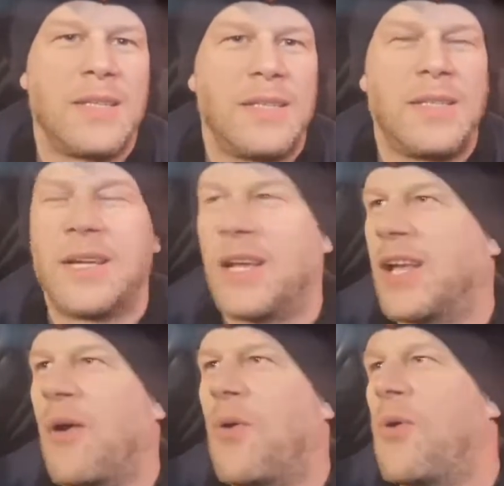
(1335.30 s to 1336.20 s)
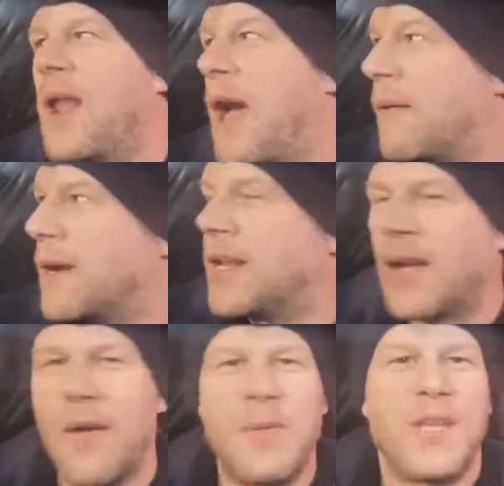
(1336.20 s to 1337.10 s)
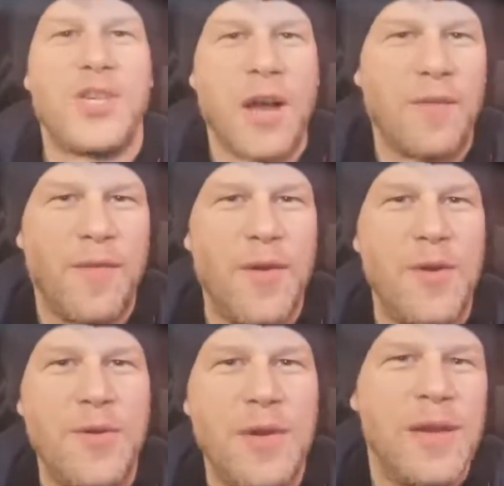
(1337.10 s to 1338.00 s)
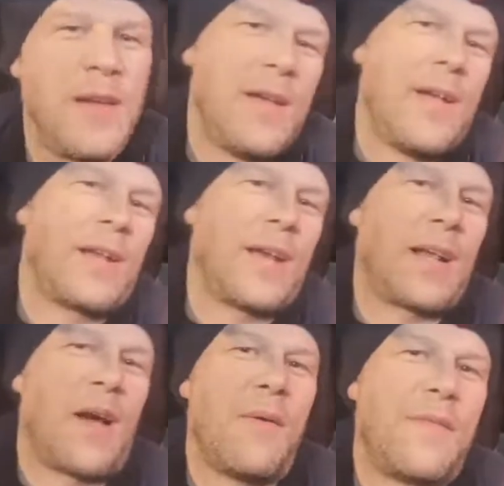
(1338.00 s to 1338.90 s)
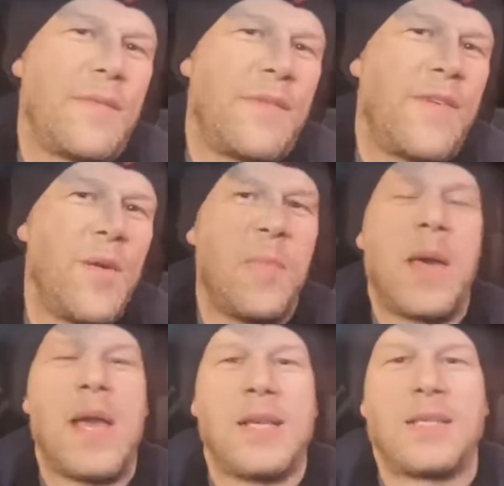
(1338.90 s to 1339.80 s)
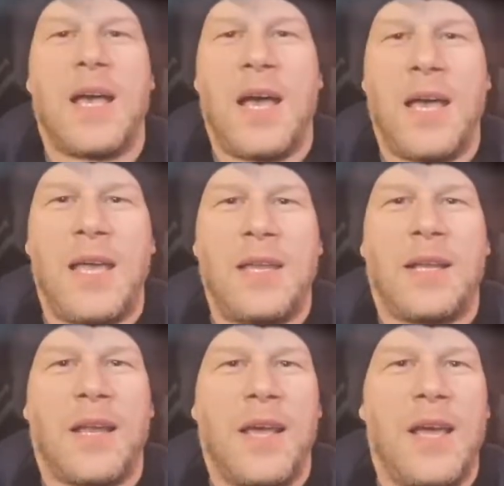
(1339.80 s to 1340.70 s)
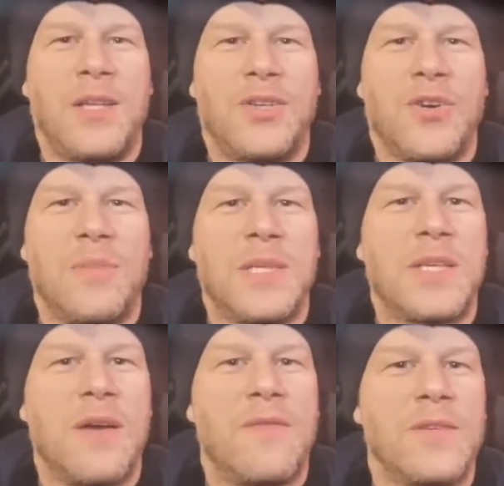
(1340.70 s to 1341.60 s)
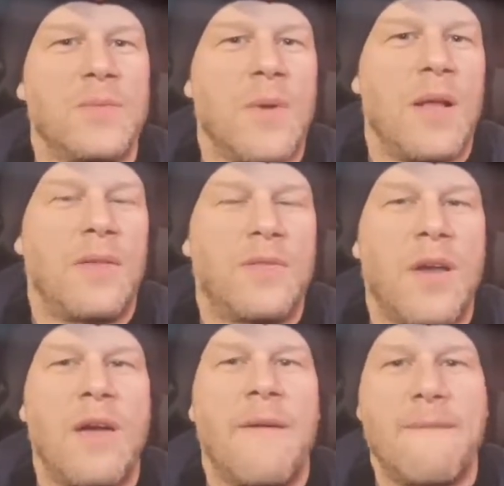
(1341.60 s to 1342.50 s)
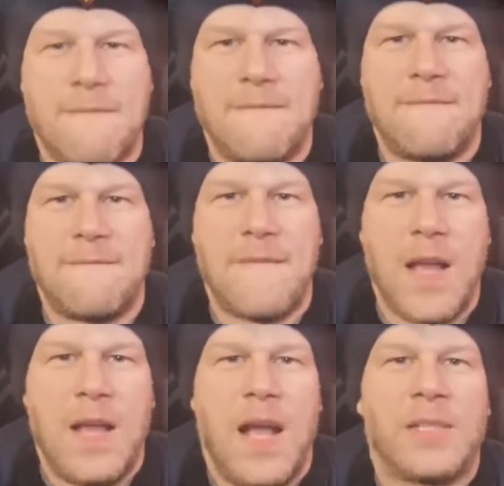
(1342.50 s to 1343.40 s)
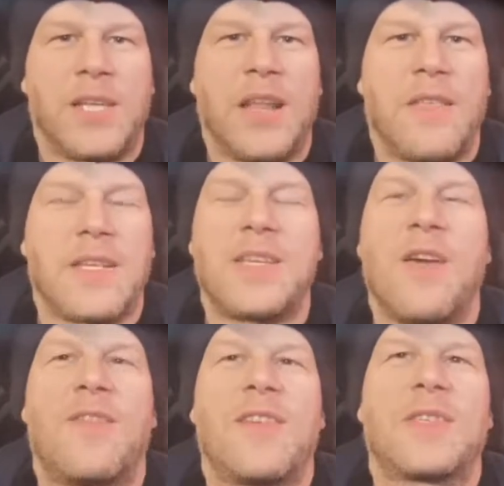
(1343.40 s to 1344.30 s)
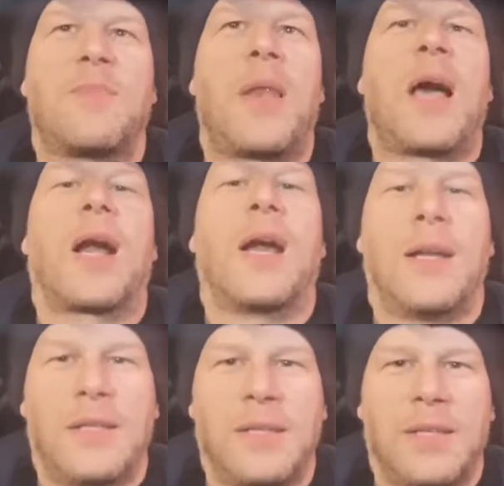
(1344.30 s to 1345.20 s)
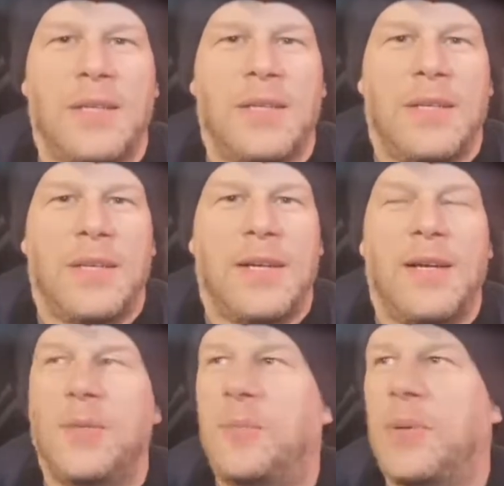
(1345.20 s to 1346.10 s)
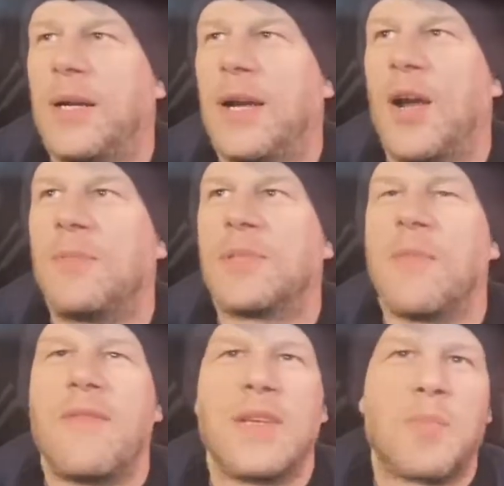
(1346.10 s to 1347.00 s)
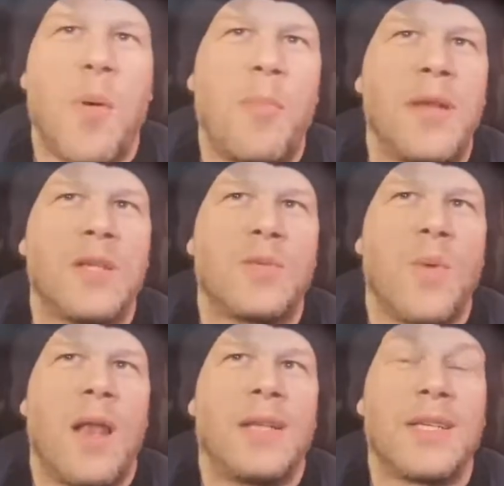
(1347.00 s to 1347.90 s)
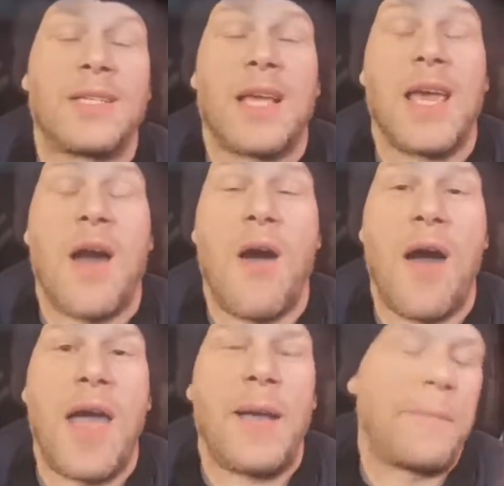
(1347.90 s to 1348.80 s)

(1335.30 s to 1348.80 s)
Gonna go all out. Gonna go with the junk food. Gonna go for the few beers and gonna enjoy myself as well. So as another selfless plug, hope some of yous pop in as well and just say hi.